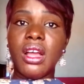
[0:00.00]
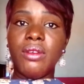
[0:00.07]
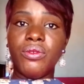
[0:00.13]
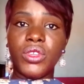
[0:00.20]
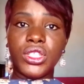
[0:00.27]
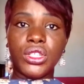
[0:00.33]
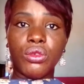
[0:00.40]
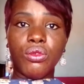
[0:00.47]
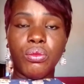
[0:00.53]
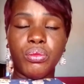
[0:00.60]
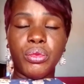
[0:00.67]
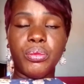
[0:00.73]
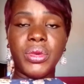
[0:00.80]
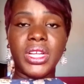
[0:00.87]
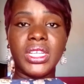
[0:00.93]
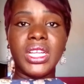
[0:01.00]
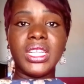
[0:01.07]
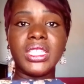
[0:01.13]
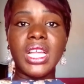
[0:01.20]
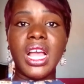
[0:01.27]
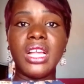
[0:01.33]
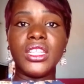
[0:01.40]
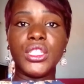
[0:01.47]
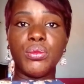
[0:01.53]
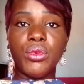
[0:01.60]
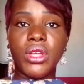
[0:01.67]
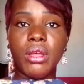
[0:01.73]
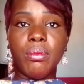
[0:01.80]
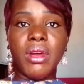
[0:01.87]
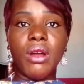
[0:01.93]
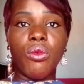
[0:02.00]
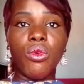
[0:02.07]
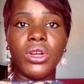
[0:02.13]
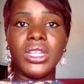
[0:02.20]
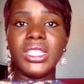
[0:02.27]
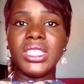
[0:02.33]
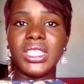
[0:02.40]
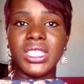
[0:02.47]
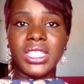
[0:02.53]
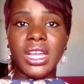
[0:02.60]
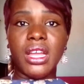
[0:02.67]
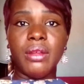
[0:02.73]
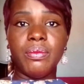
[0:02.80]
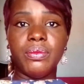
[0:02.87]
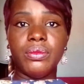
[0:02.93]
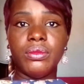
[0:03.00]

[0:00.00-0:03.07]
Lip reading: and physical preparedness, I spoke about quality time.